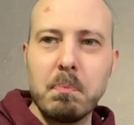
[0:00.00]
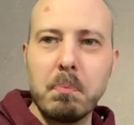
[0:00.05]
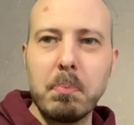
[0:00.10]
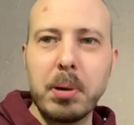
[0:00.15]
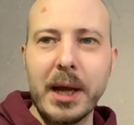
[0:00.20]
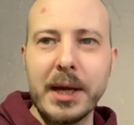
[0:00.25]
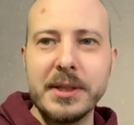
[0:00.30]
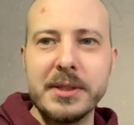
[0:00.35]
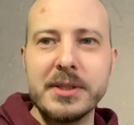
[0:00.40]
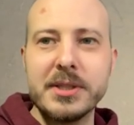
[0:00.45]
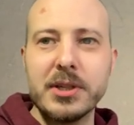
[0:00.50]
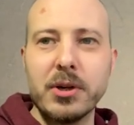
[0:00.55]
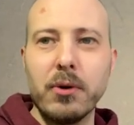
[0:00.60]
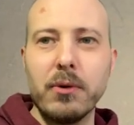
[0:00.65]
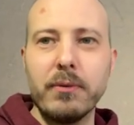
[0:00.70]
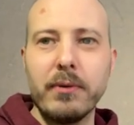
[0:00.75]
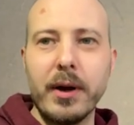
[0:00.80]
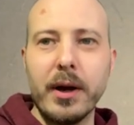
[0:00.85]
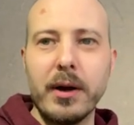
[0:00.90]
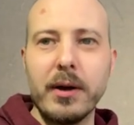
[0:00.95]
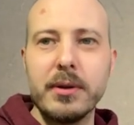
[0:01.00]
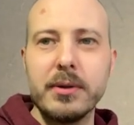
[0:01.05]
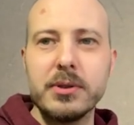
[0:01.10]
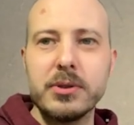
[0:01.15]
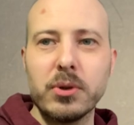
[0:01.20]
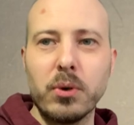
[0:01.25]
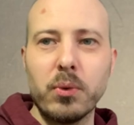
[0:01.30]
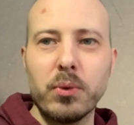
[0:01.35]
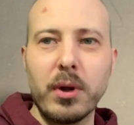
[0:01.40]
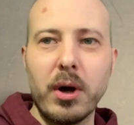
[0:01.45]
plain silver,
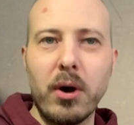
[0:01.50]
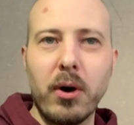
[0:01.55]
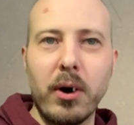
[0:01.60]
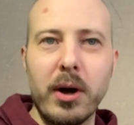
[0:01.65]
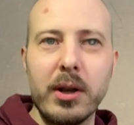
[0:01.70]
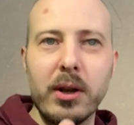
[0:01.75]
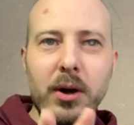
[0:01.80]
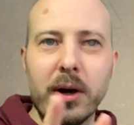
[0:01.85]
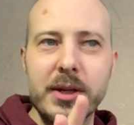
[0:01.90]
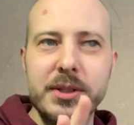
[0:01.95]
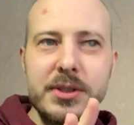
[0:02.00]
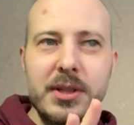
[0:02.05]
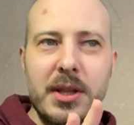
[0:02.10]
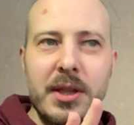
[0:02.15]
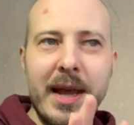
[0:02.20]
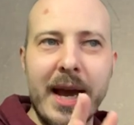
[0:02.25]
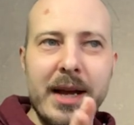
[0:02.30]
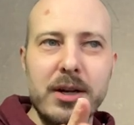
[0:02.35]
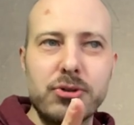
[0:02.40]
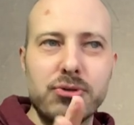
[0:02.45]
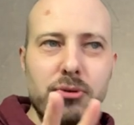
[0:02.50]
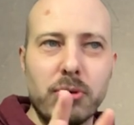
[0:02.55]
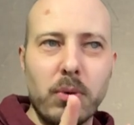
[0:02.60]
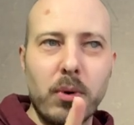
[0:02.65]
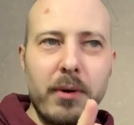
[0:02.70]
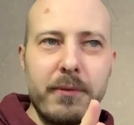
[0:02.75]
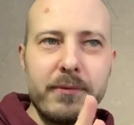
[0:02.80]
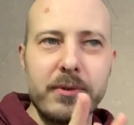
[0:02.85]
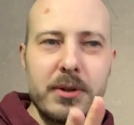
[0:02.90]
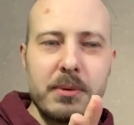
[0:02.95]
so all the highlights are natural
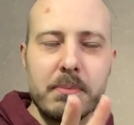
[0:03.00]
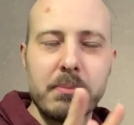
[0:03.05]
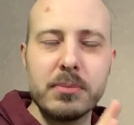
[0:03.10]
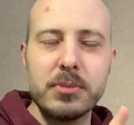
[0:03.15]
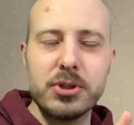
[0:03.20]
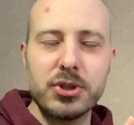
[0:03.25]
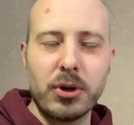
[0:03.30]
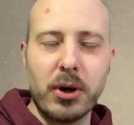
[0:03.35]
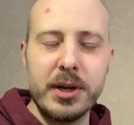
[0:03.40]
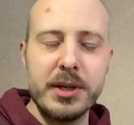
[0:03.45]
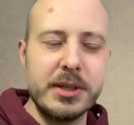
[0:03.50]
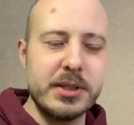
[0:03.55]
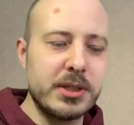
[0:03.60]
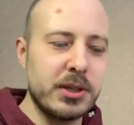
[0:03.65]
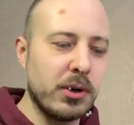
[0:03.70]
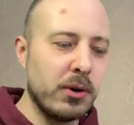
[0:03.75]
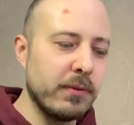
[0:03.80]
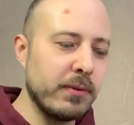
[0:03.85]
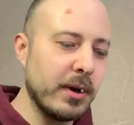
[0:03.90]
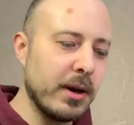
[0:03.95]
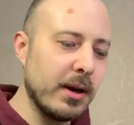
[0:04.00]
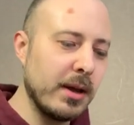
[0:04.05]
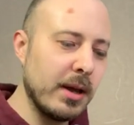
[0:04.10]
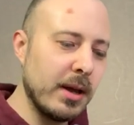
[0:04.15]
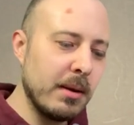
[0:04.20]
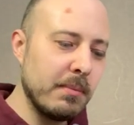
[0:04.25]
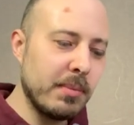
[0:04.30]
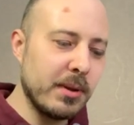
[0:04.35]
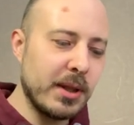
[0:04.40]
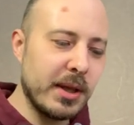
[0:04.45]
off the shiny silver,
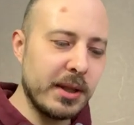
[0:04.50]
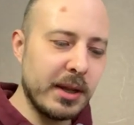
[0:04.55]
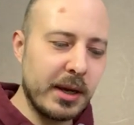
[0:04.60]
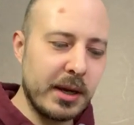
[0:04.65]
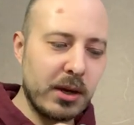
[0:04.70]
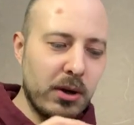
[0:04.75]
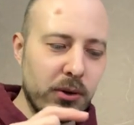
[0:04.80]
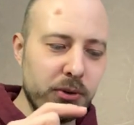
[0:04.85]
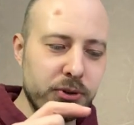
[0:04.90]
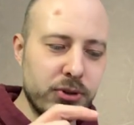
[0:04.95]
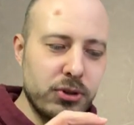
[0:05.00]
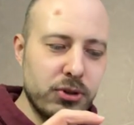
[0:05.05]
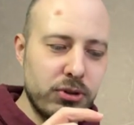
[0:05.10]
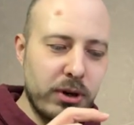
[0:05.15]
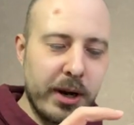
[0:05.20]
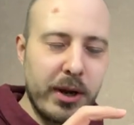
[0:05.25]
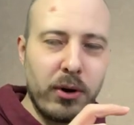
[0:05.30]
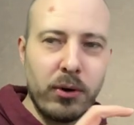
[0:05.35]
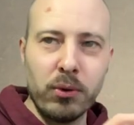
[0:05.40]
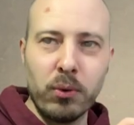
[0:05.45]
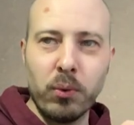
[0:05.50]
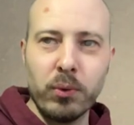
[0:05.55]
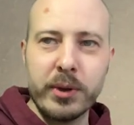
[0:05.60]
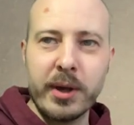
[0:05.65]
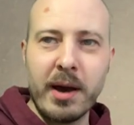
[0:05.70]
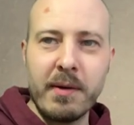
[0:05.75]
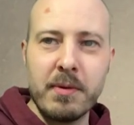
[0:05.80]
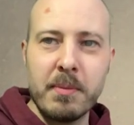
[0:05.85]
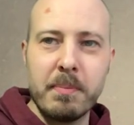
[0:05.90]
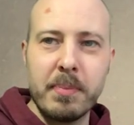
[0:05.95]
but then they concentrate on all the
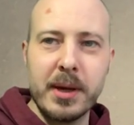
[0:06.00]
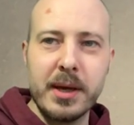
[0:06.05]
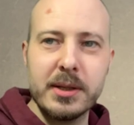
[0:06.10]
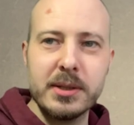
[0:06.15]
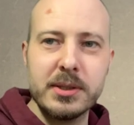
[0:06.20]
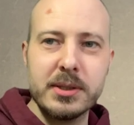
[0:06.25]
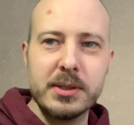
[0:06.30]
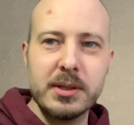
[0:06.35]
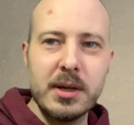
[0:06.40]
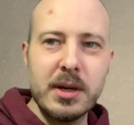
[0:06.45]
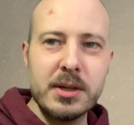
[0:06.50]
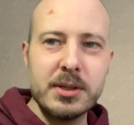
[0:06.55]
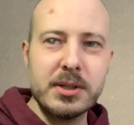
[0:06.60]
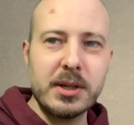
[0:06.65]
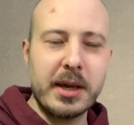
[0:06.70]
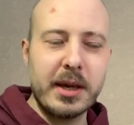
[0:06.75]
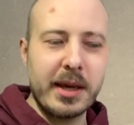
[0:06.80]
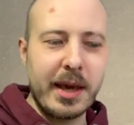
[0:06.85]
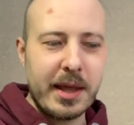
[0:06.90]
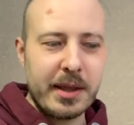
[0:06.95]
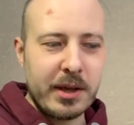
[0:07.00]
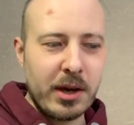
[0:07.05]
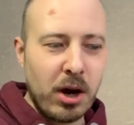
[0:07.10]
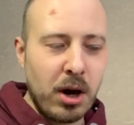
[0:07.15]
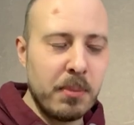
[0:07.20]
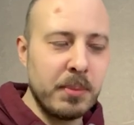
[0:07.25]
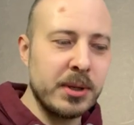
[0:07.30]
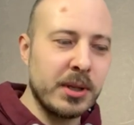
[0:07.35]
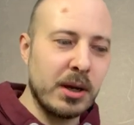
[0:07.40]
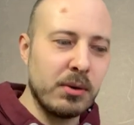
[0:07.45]
other bits, so they can get the
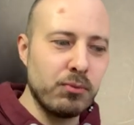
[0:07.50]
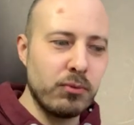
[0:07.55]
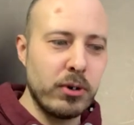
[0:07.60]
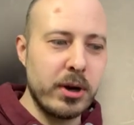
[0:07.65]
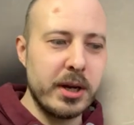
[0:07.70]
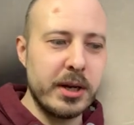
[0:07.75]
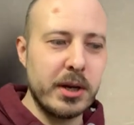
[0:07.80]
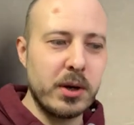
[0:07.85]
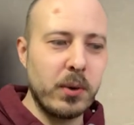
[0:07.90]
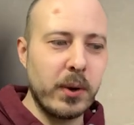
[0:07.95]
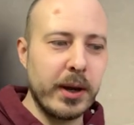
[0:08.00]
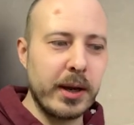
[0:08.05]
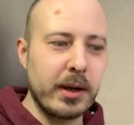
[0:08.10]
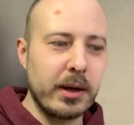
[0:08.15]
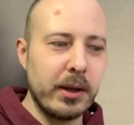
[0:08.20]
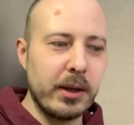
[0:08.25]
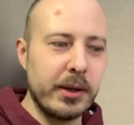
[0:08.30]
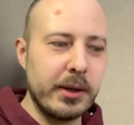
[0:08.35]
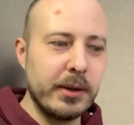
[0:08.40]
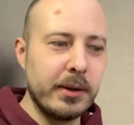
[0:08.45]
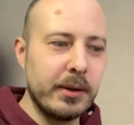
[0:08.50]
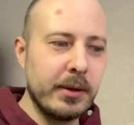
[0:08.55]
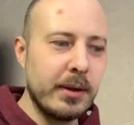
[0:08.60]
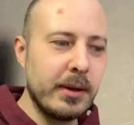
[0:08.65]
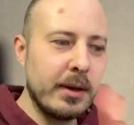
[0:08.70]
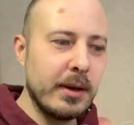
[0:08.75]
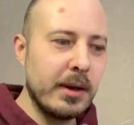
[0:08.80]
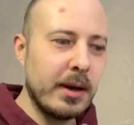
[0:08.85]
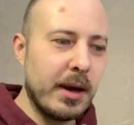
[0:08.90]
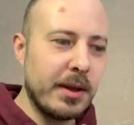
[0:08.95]
armour done really quickly,
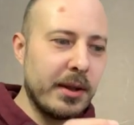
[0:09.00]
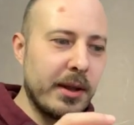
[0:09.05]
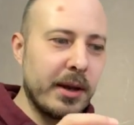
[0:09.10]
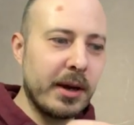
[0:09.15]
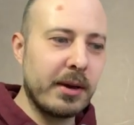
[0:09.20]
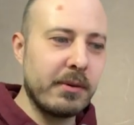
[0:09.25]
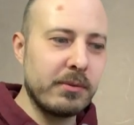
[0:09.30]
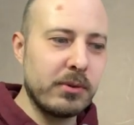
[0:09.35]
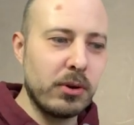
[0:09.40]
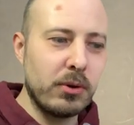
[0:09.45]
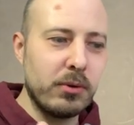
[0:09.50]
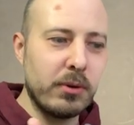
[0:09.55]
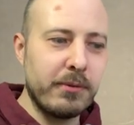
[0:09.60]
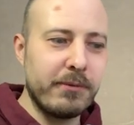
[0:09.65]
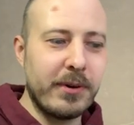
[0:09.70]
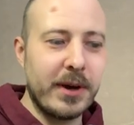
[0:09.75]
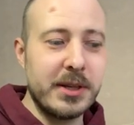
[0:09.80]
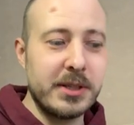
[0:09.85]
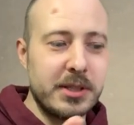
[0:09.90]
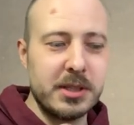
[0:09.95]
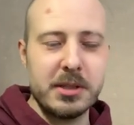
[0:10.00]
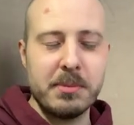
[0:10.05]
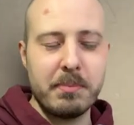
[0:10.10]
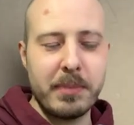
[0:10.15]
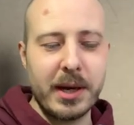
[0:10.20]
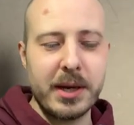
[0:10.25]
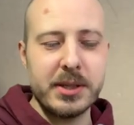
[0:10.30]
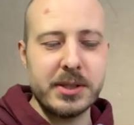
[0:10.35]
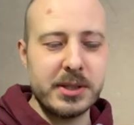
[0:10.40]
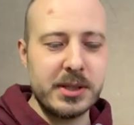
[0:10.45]
and then they can do the faces and
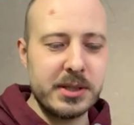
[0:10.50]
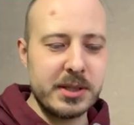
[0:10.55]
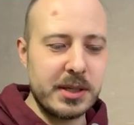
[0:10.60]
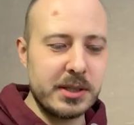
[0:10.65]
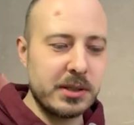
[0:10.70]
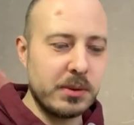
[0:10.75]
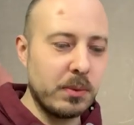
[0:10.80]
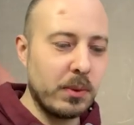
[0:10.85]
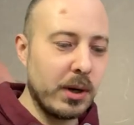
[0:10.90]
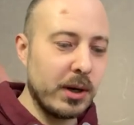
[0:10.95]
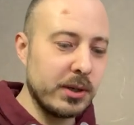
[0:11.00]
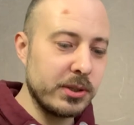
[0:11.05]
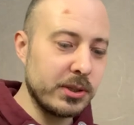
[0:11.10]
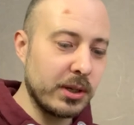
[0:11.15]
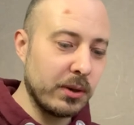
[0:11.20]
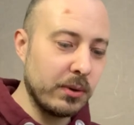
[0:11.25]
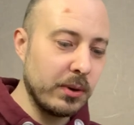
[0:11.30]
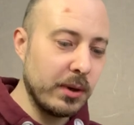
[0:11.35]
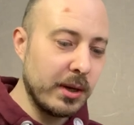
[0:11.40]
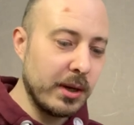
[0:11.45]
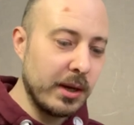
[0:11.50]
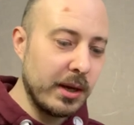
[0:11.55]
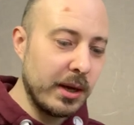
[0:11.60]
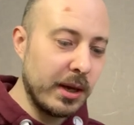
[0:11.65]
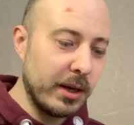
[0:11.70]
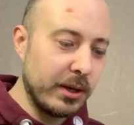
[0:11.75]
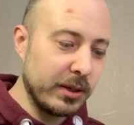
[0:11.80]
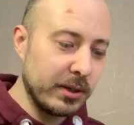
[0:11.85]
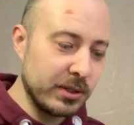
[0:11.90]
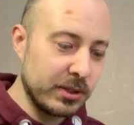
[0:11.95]
bases, as it were. So
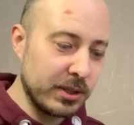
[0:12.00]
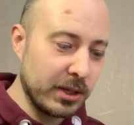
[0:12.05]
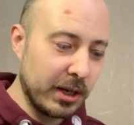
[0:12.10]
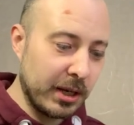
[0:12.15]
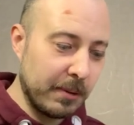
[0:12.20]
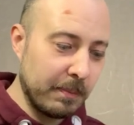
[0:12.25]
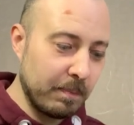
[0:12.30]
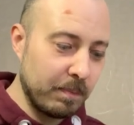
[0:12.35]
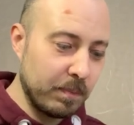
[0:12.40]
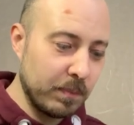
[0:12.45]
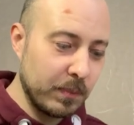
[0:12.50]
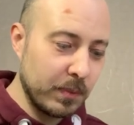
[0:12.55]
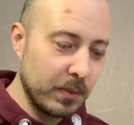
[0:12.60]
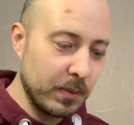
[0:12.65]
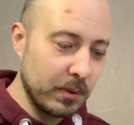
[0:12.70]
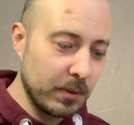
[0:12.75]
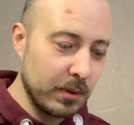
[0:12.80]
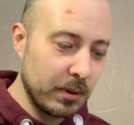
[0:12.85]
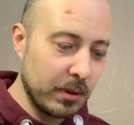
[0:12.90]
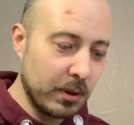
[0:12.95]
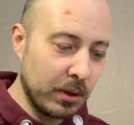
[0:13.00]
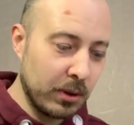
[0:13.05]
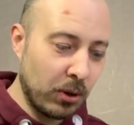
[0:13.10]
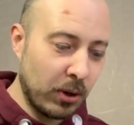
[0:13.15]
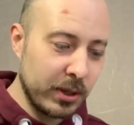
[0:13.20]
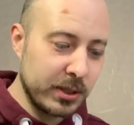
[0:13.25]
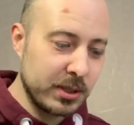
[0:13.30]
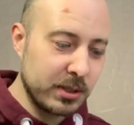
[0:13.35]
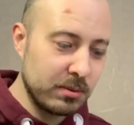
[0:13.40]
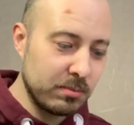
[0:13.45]
here you can see
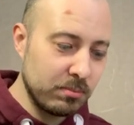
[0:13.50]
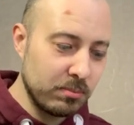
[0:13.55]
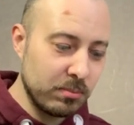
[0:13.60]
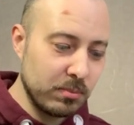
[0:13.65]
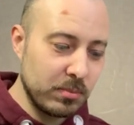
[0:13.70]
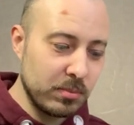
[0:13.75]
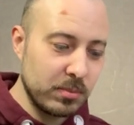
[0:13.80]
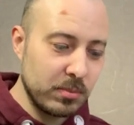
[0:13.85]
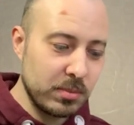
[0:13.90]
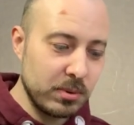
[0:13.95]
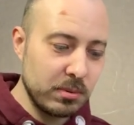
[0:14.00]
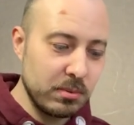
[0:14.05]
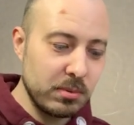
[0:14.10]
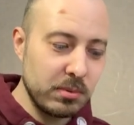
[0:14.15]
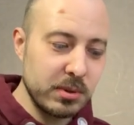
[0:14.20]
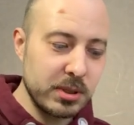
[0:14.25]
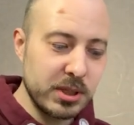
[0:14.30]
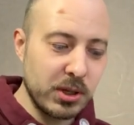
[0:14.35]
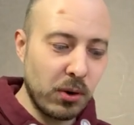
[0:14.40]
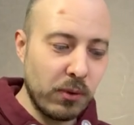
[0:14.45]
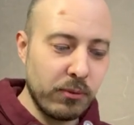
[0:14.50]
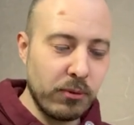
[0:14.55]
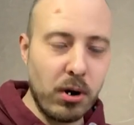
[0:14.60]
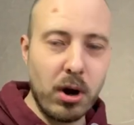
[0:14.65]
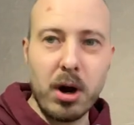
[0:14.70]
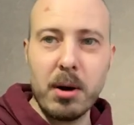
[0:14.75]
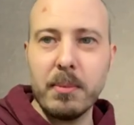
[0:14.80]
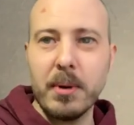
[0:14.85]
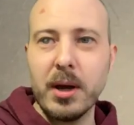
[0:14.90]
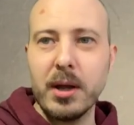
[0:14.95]
nice silver
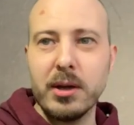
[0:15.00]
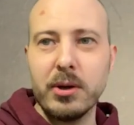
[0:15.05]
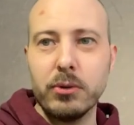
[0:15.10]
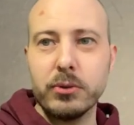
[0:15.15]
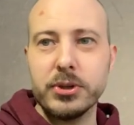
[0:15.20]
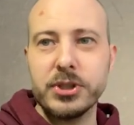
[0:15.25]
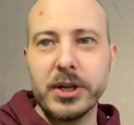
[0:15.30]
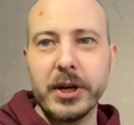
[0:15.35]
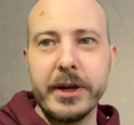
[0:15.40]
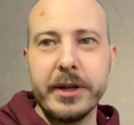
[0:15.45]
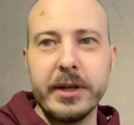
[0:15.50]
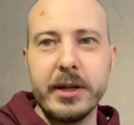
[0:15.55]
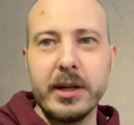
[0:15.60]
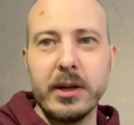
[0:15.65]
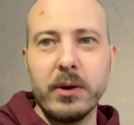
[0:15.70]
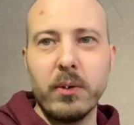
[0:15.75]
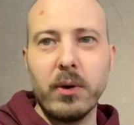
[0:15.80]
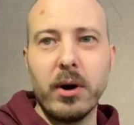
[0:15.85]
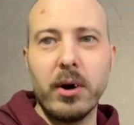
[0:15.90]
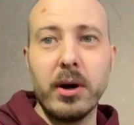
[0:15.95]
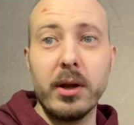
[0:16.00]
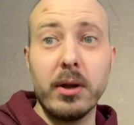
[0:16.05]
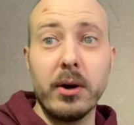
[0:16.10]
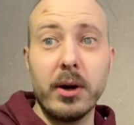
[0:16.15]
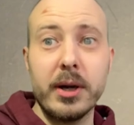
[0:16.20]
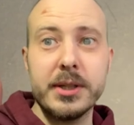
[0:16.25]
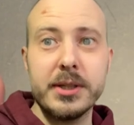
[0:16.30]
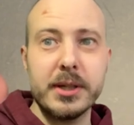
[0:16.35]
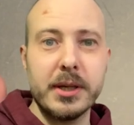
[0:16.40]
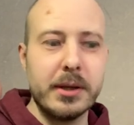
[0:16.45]
armour, little shading, little
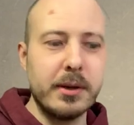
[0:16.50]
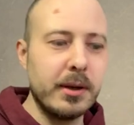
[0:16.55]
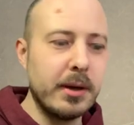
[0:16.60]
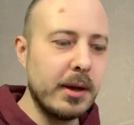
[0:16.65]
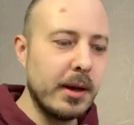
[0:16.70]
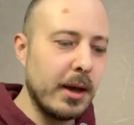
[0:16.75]
highlighting,